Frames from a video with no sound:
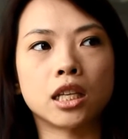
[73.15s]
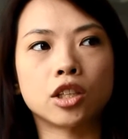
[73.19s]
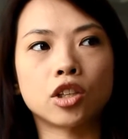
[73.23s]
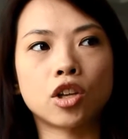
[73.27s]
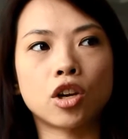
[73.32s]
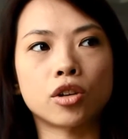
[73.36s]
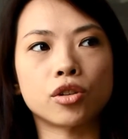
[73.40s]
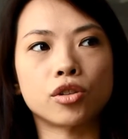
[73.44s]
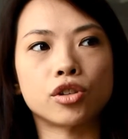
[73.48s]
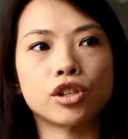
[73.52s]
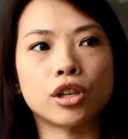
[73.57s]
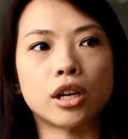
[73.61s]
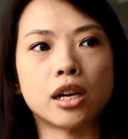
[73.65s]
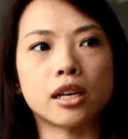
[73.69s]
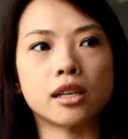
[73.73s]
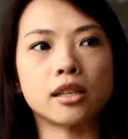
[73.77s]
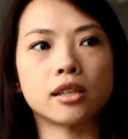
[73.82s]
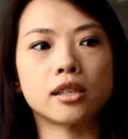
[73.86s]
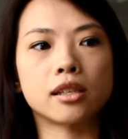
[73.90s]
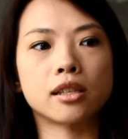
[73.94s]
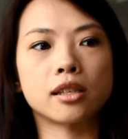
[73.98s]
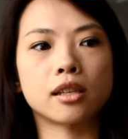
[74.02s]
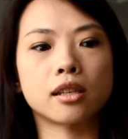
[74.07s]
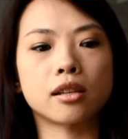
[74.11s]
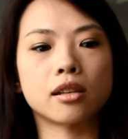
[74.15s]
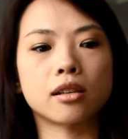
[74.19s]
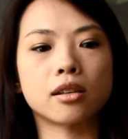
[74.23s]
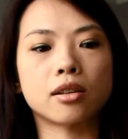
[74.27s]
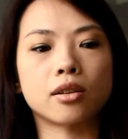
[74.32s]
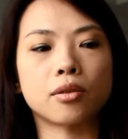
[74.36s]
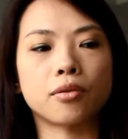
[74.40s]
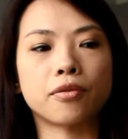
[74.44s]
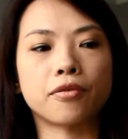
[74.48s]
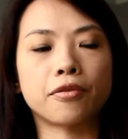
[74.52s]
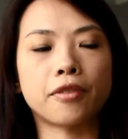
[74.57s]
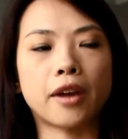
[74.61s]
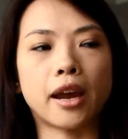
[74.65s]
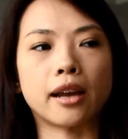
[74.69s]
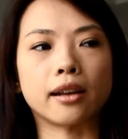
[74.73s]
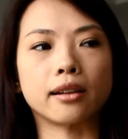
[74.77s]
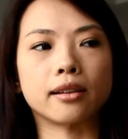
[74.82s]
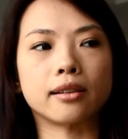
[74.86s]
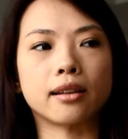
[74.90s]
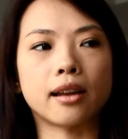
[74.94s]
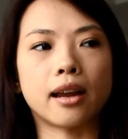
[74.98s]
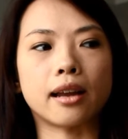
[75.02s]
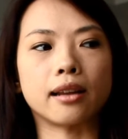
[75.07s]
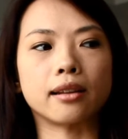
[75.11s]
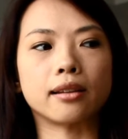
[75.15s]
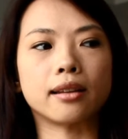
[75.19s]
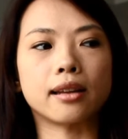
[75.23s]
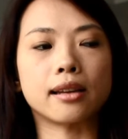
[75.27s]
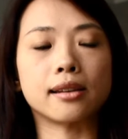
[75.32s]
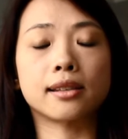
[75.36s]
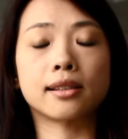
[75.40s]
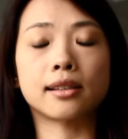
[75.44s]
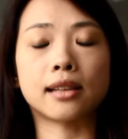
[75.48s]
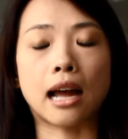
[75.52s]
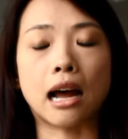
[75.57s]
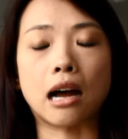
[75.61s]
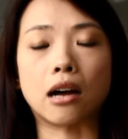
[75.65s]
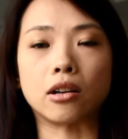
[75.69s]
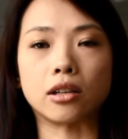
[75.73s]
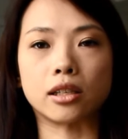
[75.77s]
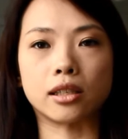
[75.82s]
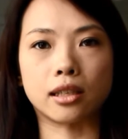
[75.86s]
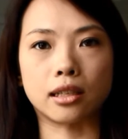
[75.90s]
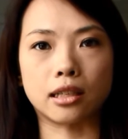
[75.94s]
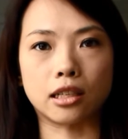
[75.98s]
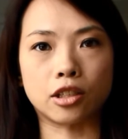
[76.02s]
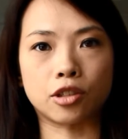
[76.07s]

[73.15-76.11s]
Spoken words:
not just the fact that their style is a